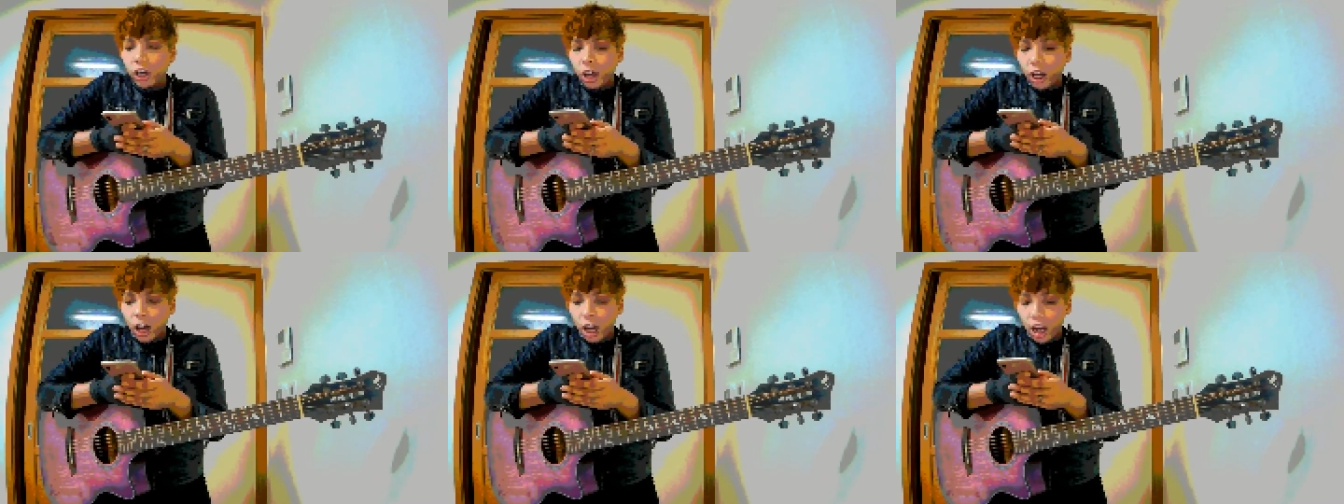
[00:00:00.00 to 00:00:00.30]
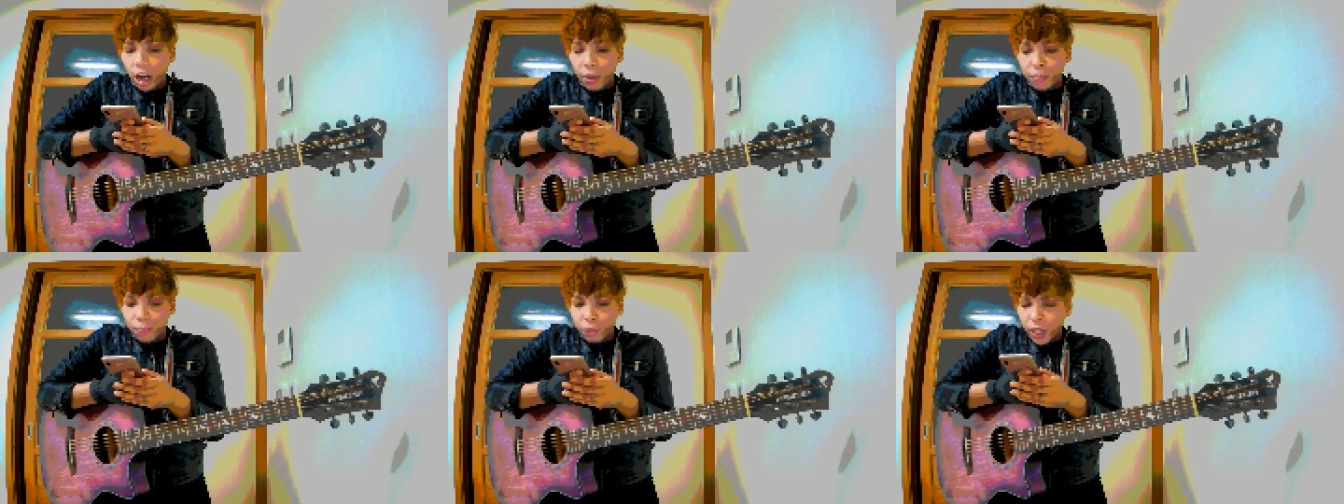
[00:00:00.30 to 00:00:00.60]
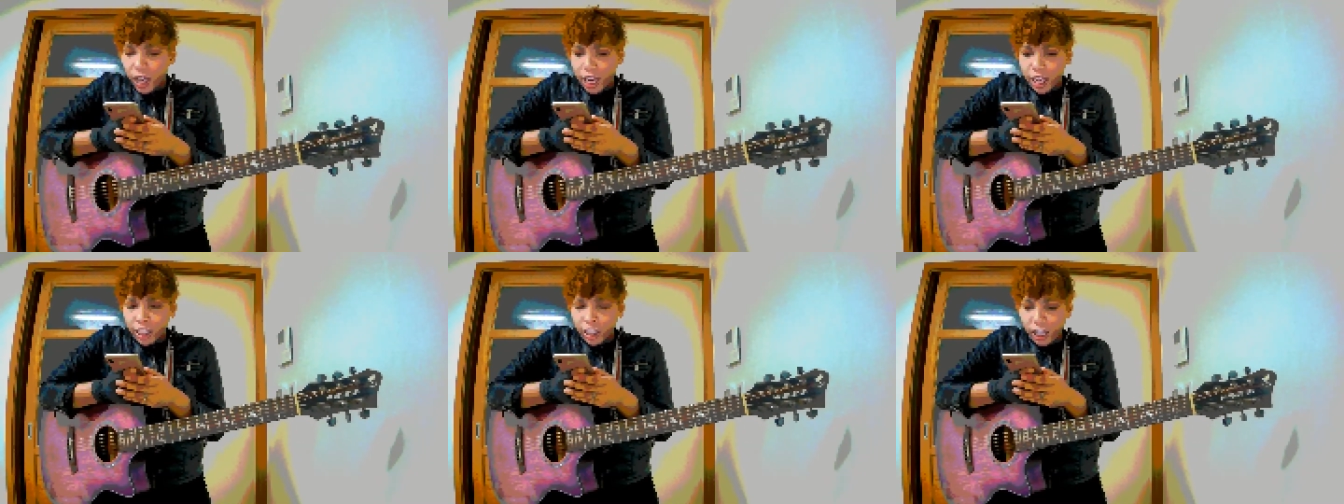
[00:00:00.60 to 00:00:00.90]
Um,
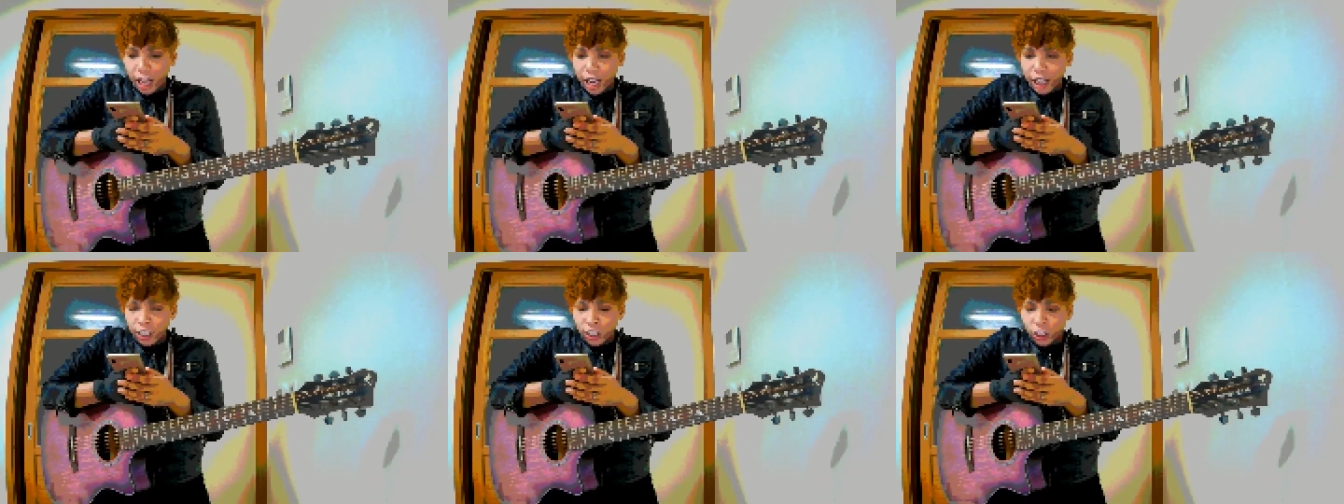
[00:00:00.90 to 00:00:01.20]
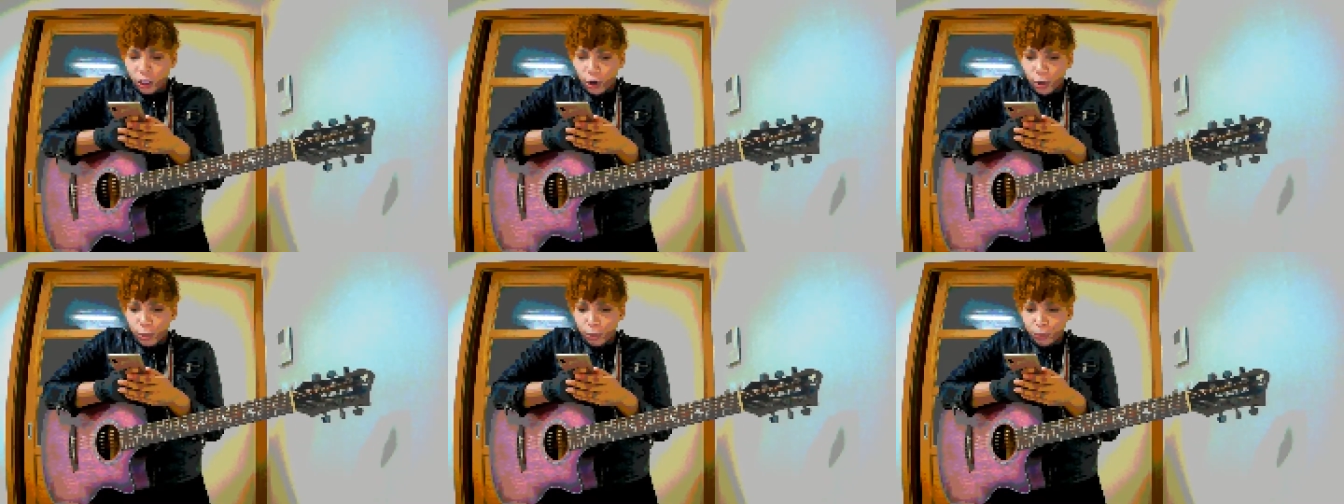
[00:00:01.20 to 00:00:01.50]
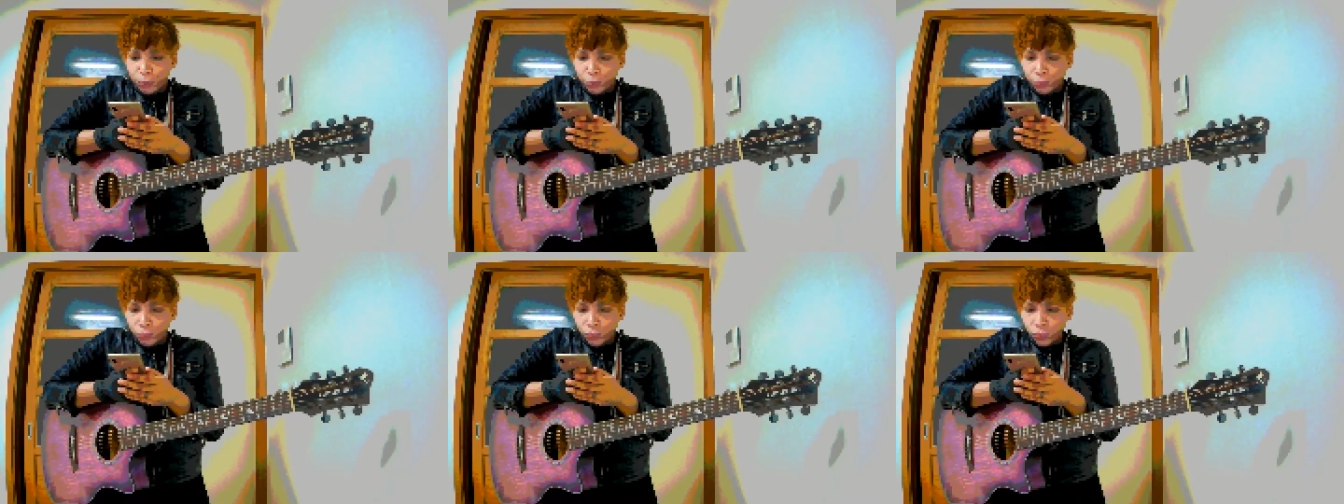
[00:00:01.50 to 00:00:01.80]
and like,
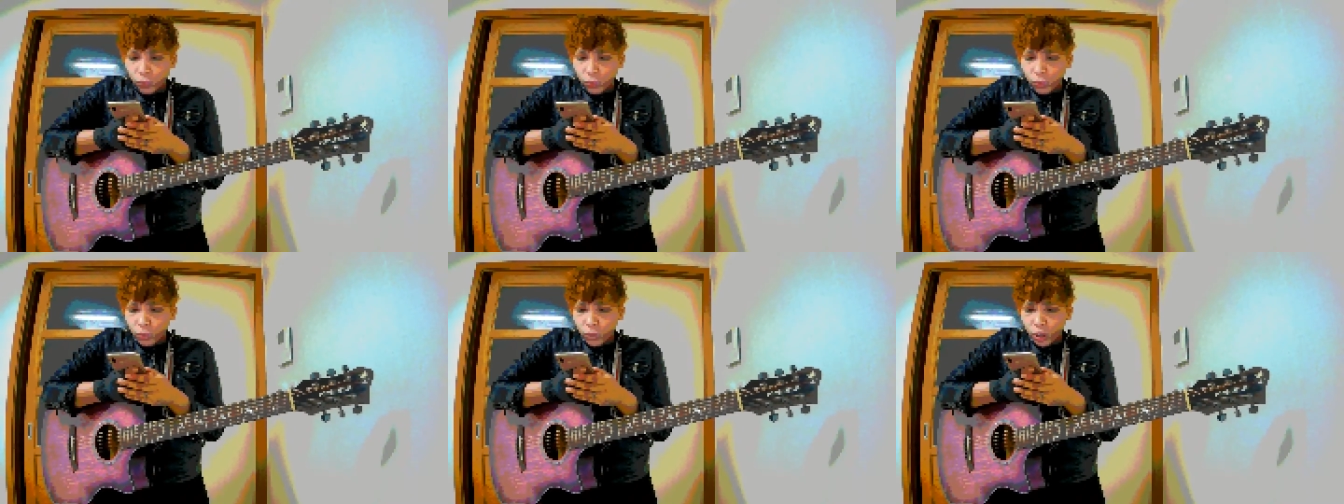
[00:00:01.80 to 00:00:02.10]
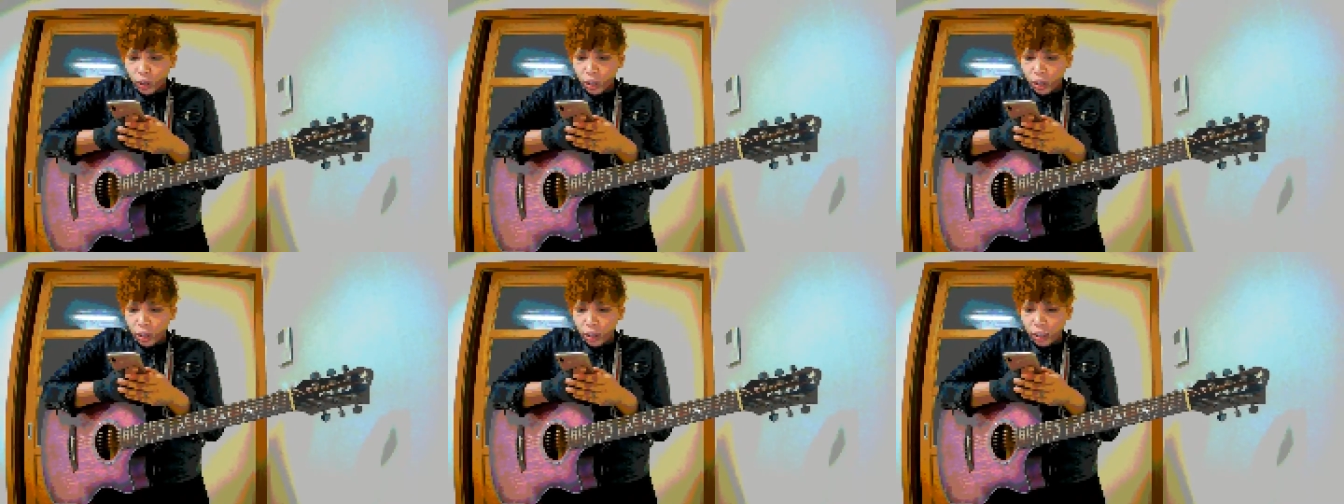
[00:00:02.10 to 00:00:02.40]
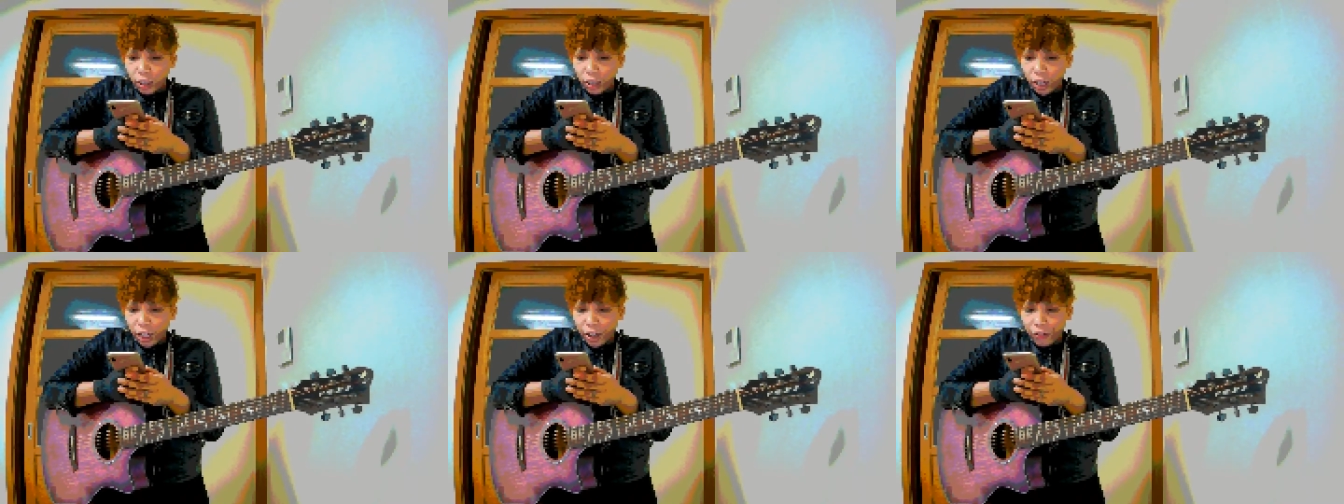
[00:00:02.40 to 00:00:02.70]
so
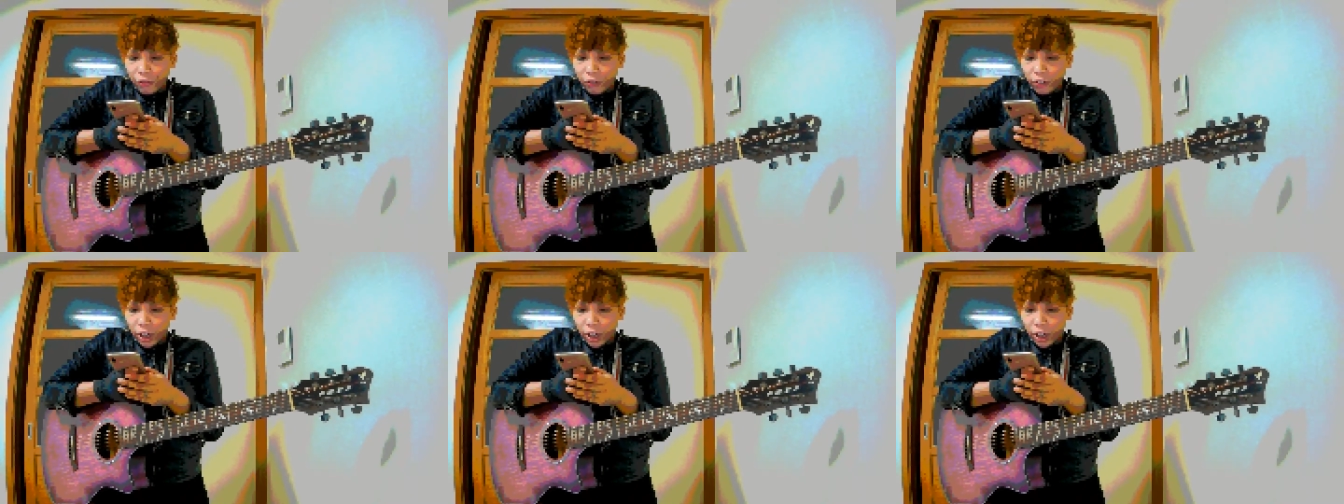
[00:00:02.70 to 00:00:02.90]
if